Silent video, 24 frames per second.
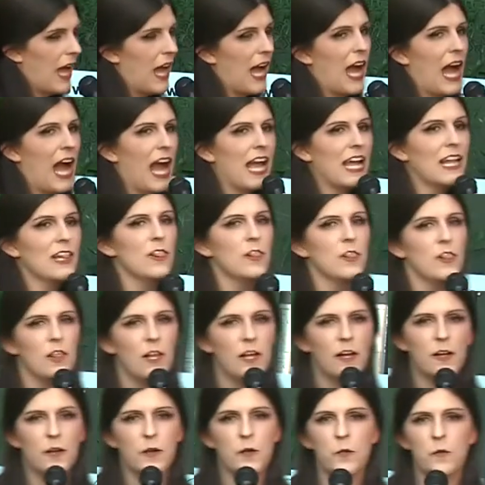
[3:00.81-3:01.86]
I
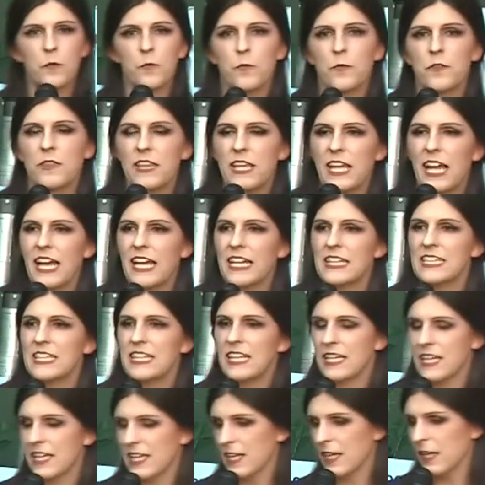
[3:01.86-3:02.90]
love the
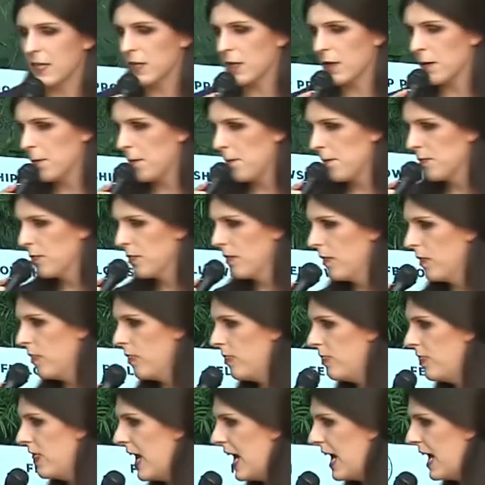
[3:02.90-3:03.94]
idea here
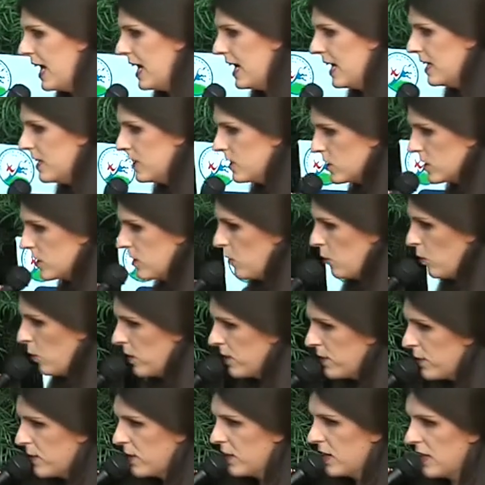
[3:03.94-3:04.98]
that
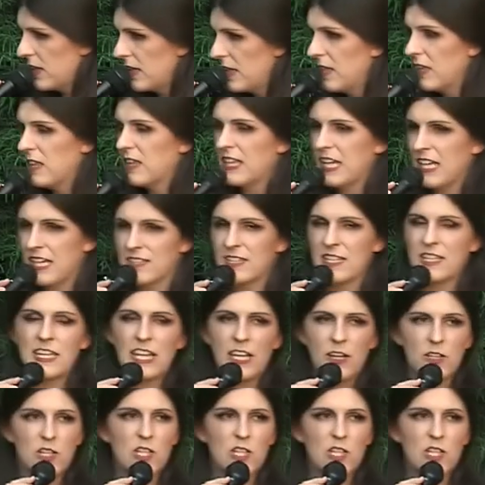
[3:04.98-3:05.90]
one of the things that they're